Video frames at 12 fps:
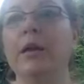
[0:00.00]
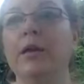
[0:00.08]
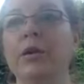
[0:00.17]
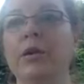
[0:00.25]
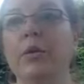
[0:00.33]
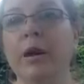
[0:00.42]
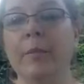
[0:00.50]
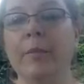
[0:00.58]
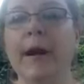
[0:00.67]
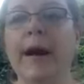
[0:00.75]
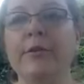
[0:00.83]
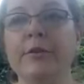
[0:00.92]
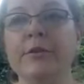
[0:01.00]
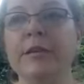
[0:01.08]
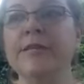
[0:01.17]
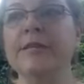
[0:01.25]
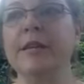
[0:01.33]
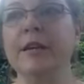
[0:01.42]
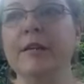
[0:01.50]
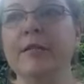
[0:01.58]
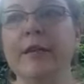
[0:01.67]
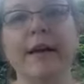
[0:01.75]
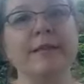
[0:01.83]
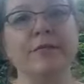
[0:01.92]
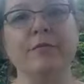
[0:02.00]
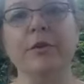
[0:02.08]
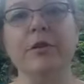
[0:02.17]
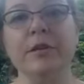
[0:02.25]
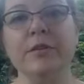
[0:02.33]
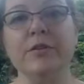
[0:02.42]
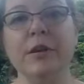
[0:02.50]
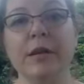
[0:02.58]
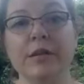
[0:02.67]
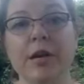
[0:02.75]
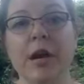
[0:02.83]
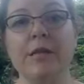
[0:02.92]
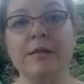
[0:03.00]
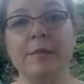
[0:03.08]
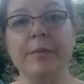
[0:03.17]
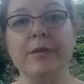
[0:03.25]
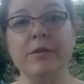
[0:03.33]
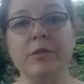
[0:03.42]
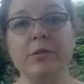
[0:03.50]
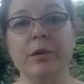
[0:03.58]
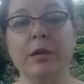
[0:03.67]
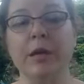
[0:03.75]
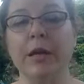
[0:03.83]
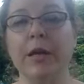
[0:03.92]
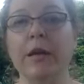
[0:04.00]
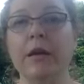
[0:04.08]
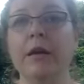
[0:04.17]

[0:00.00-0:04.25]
you're an empath or sensitive, that's a really strange concept. That's a really